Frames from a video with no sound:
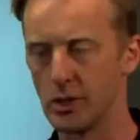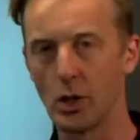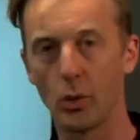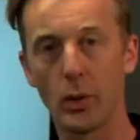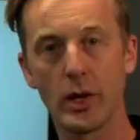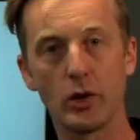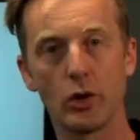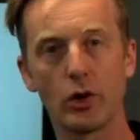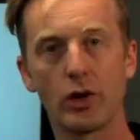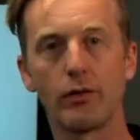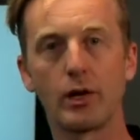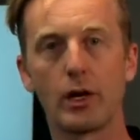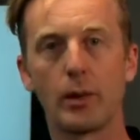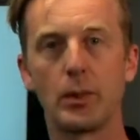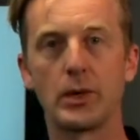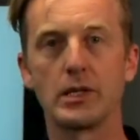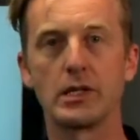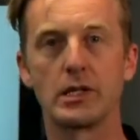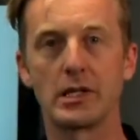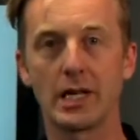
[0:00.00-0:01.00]
So when you're giving a
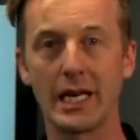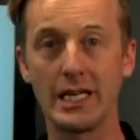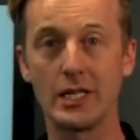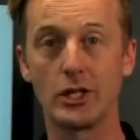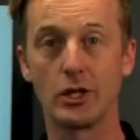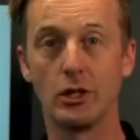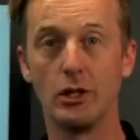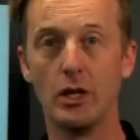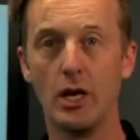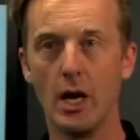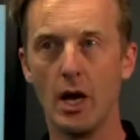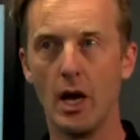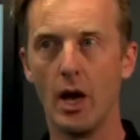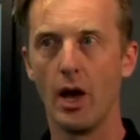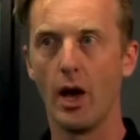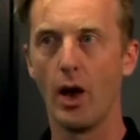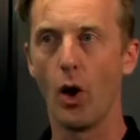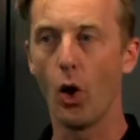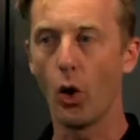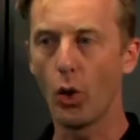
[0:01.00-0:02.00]
presentation,
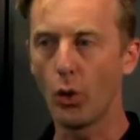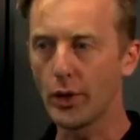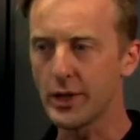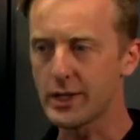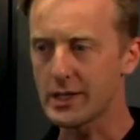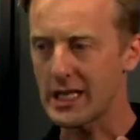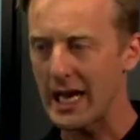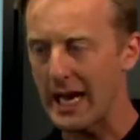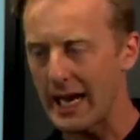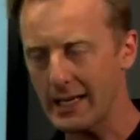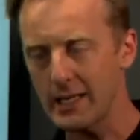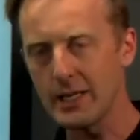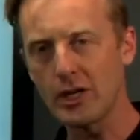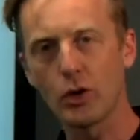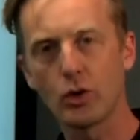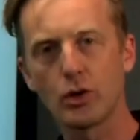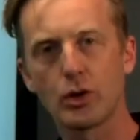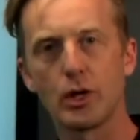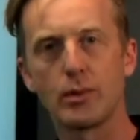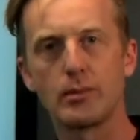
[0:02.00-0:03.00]
all the
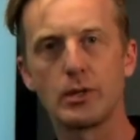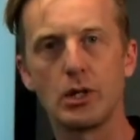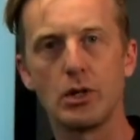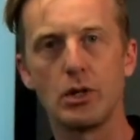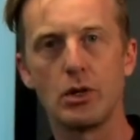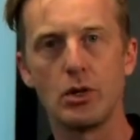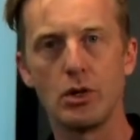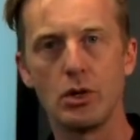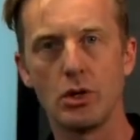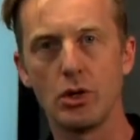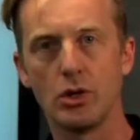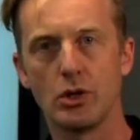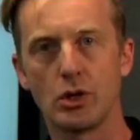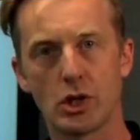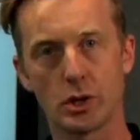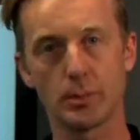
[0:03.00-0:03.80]
technical terms that you use,